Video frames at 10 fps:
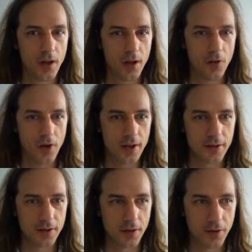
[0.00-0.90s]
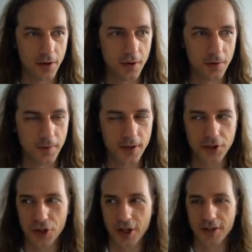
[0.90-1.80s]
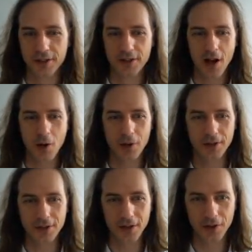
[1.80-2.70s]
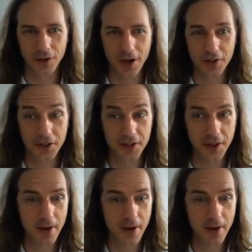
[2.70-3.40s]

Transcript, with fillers: All right, so Cutefish is now installed on our system,